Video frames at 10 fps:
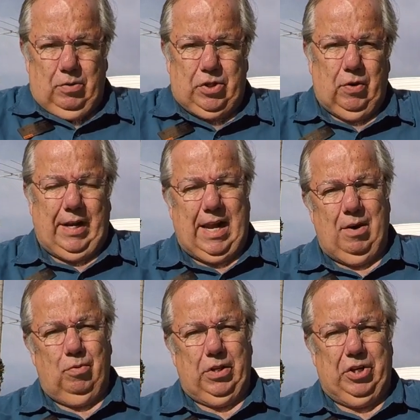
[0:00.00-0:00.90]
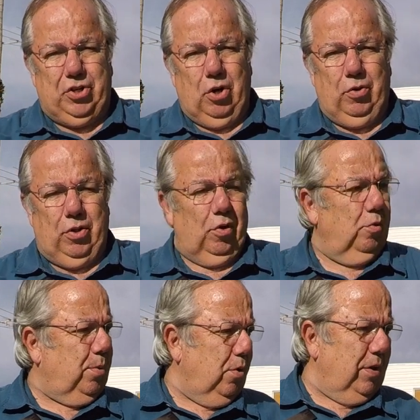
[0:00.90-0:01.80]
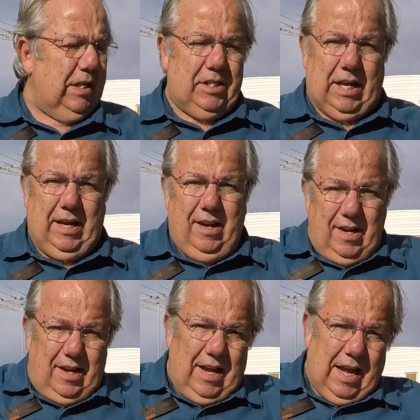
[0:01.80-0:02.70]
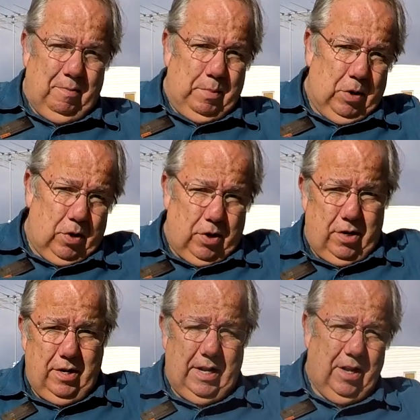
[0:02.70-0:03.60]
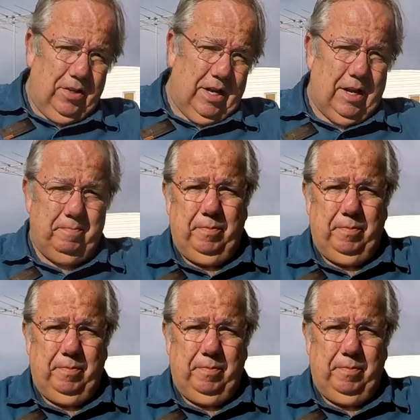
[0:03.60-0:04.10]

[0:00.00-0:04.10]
so I can't really show you the GoPro unless I had a mirror and held it up,